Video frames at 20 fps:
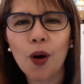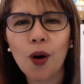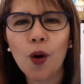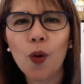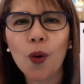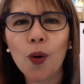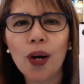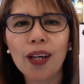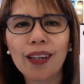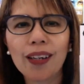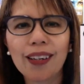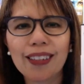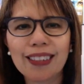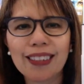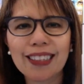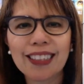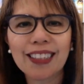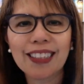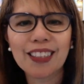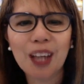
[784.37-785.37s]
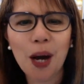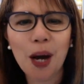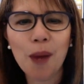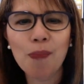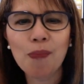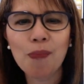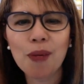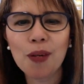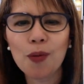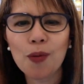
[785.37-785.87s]
What are
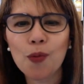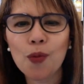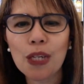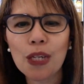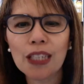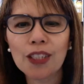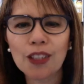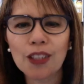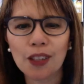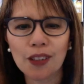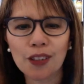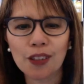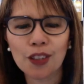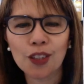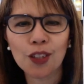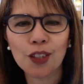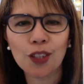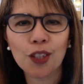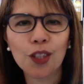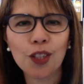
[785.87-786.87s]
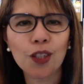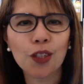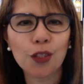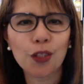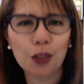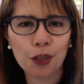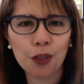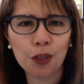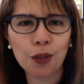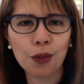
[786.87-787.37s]
some results
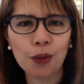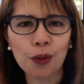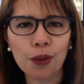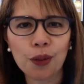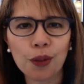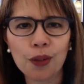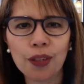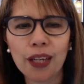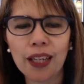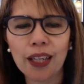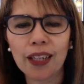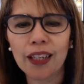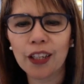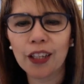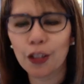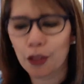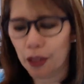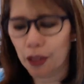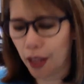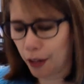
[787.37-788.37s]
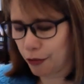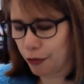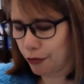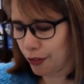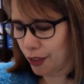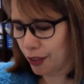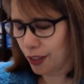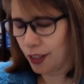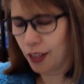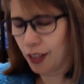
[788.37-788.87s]
you created in your life?
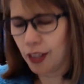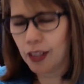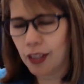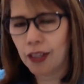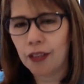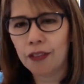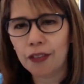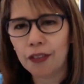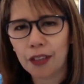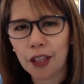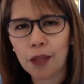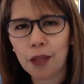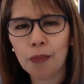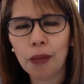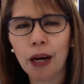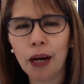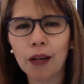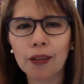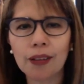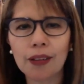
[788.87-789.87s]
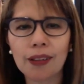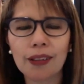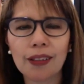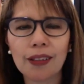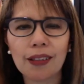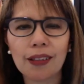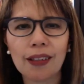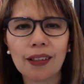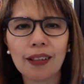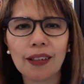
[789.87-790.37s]
Think about
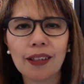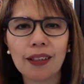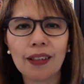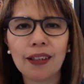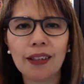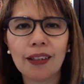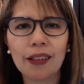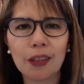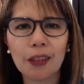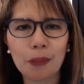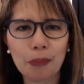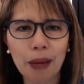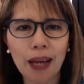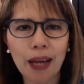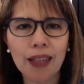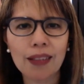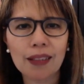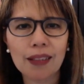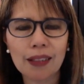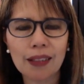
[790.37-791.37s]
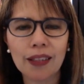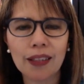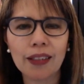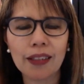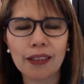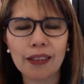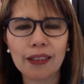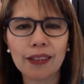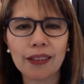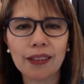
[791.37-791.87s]
the past 10
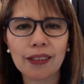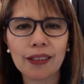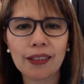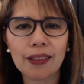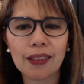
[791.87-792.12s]
years